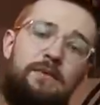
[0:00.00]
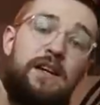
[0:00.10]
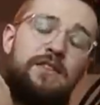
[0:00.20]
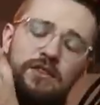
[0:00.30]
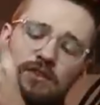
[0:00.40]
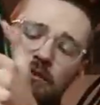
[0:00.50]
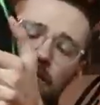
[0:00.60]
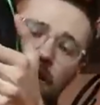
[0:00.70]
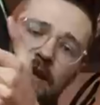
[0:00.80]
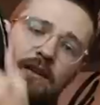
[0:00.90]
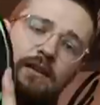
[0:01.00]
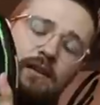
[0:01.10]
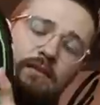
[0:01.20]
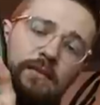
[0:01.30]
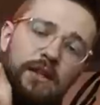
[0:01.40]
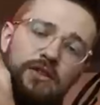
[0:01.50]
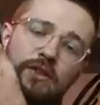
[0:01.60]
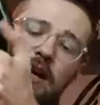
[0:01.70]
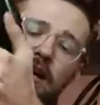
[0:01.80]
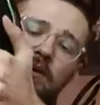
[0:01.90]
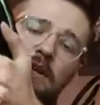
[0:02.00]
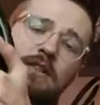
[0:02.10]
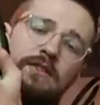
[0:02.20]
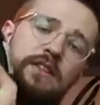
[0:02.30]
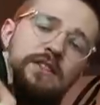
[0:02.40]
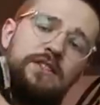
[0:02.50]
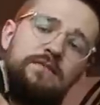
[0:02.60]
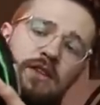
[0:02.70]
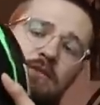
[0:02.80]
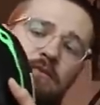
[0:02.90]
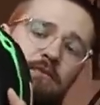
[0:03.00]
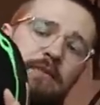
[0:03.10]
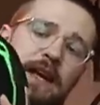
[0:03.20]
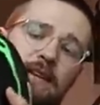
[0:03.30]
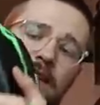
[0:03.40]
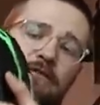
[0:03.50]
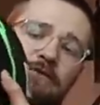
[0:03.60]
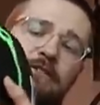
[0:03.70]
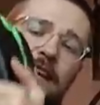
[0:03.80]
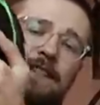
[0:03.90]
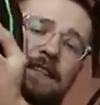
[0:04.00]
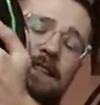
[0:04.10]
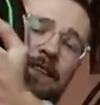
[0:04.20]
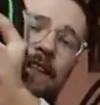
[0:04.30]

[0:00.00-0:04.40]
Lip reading: Martin showed me in the Shoei headquarters. You can just, you know, bend it, flex it.